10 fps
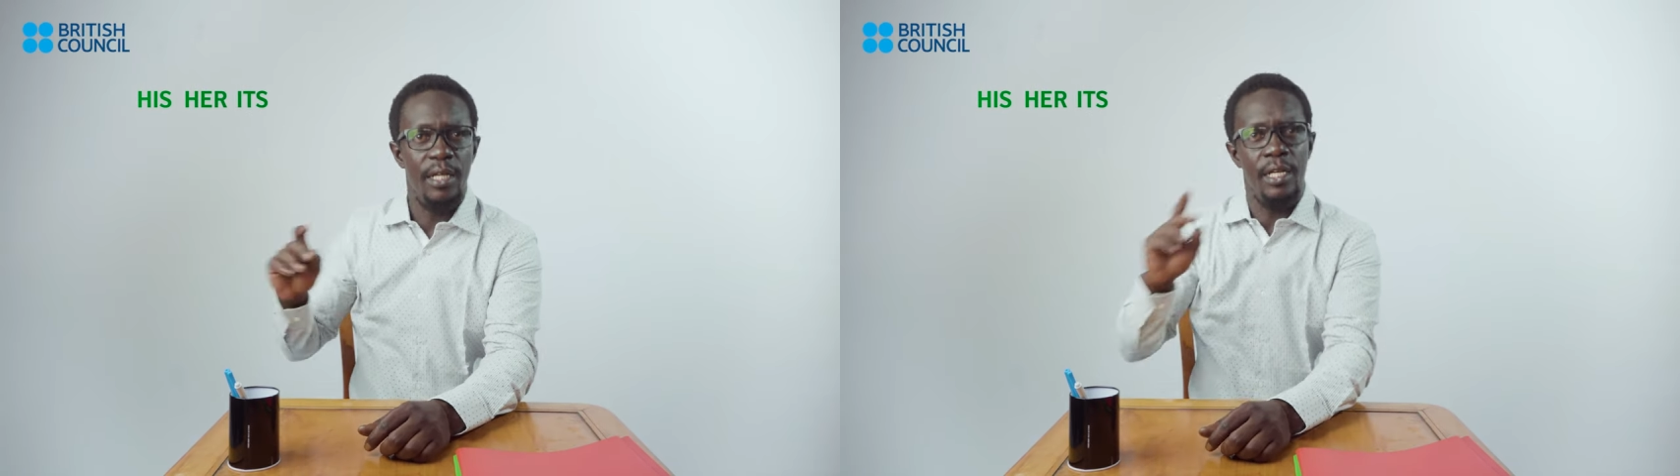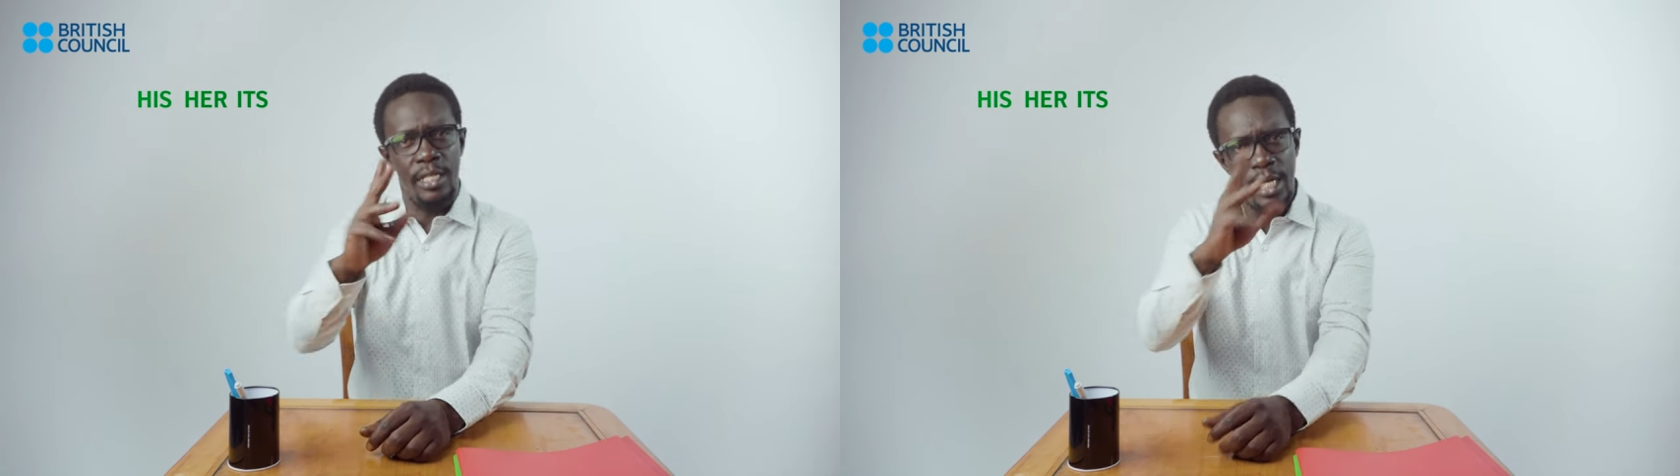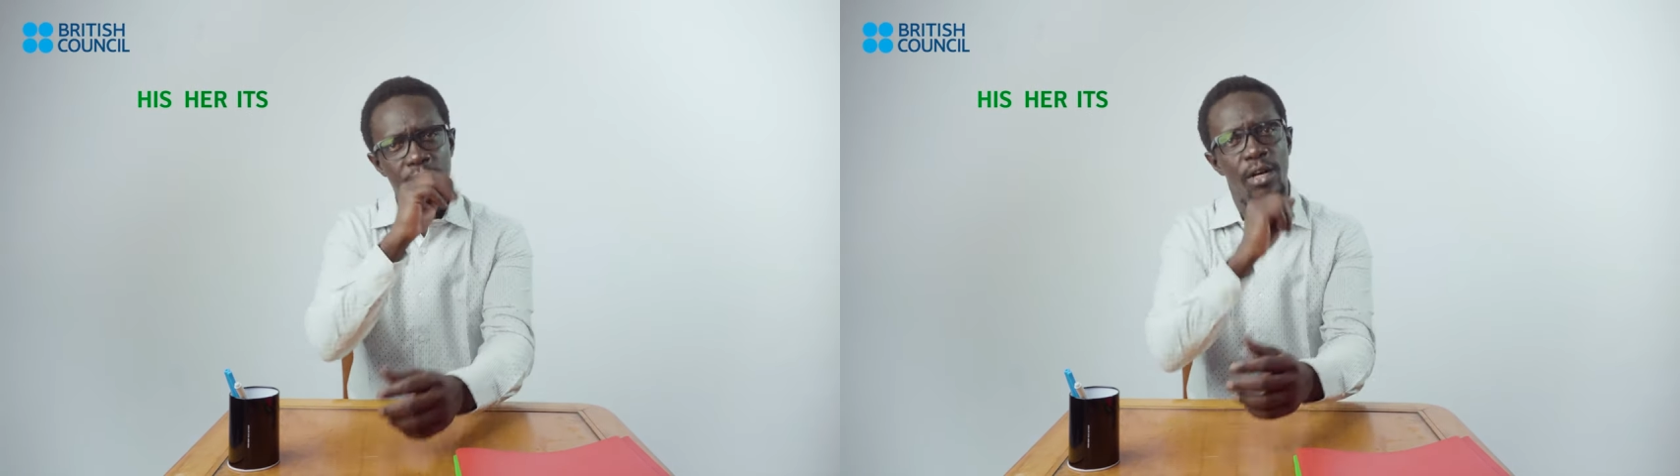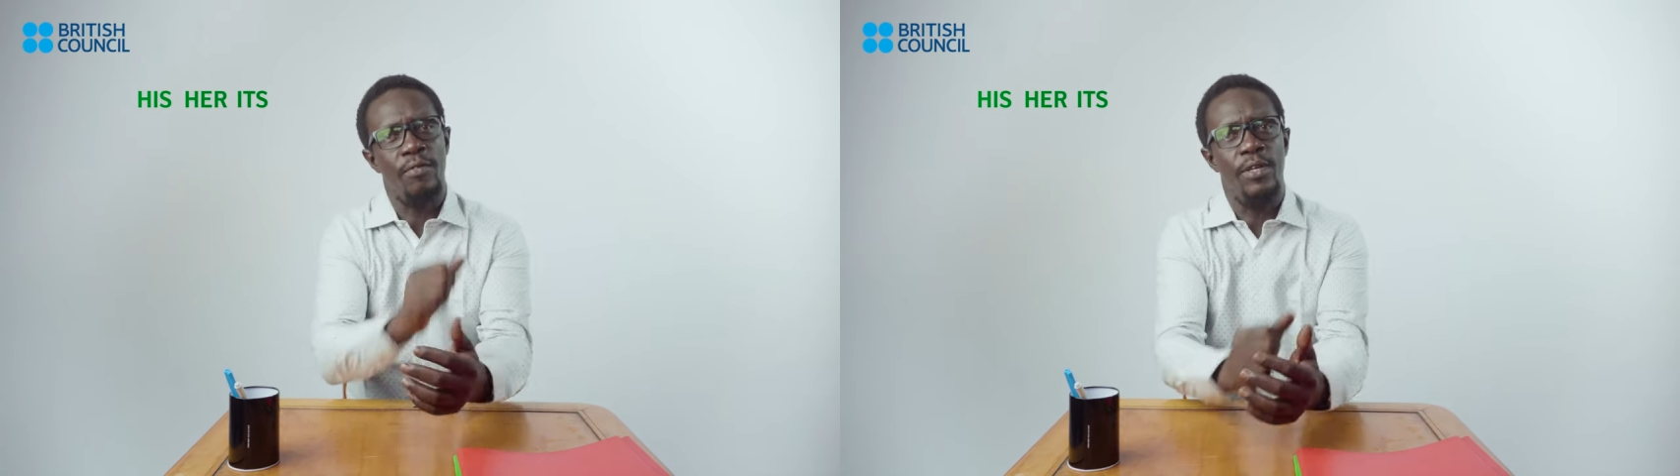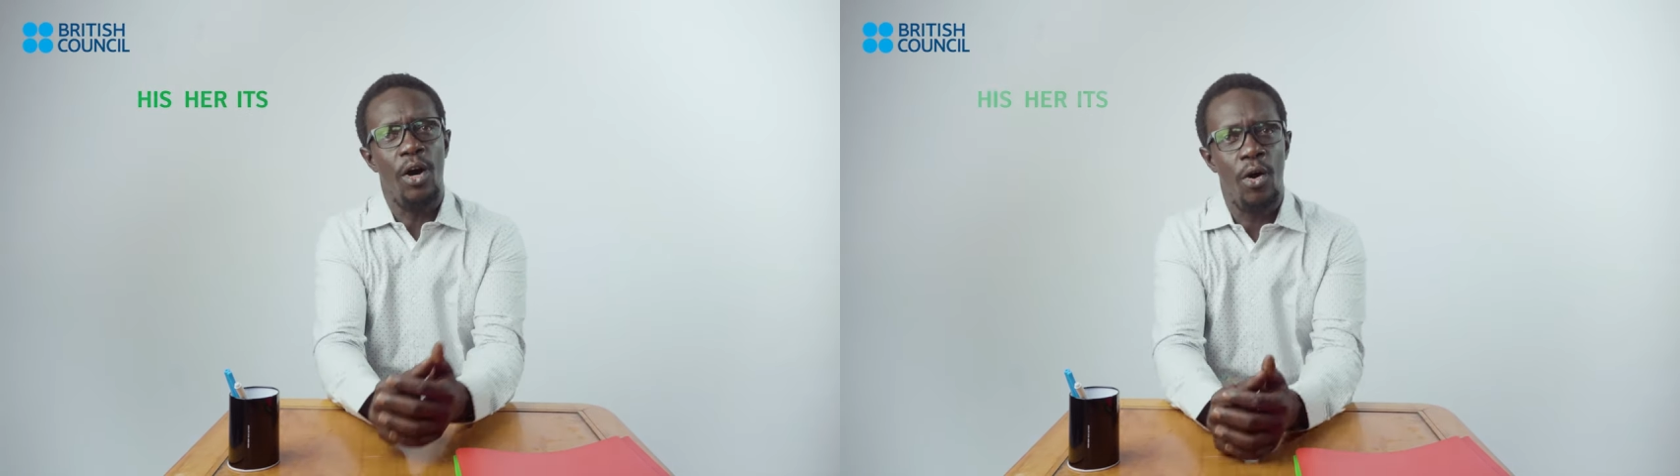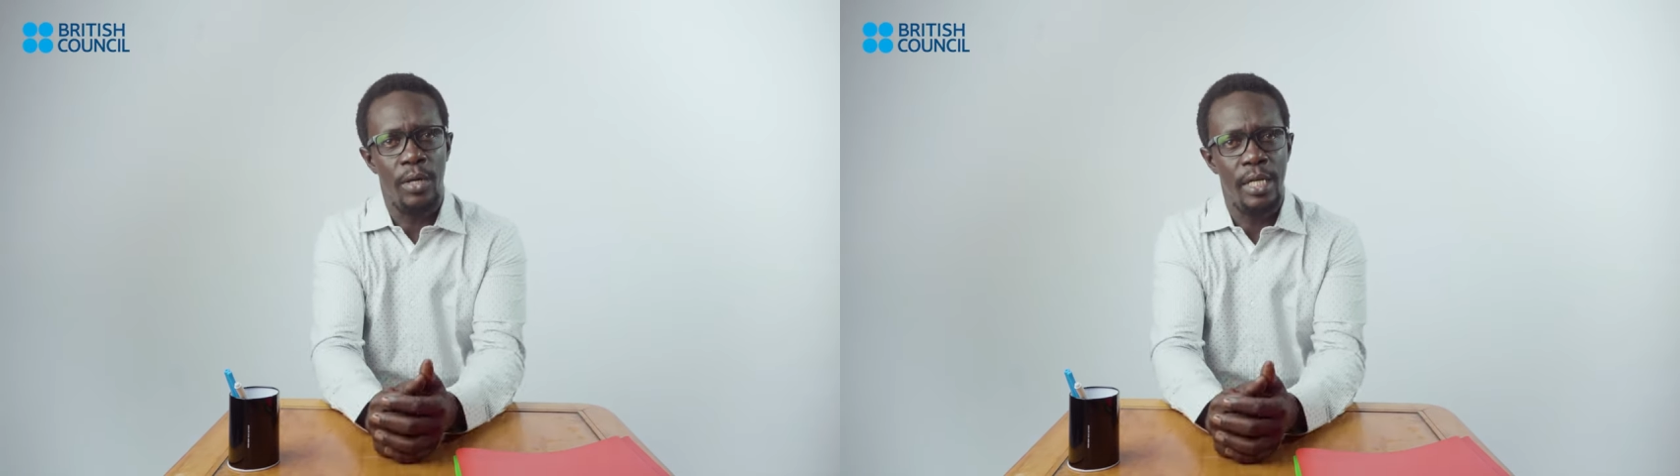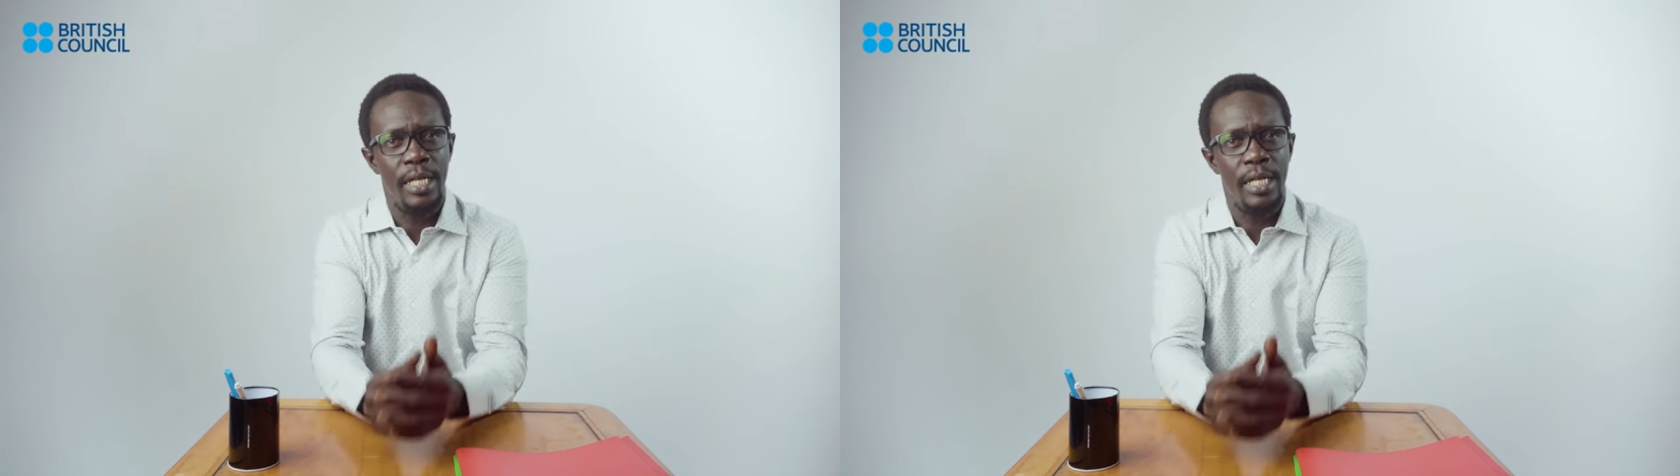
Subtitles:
The gender of the owner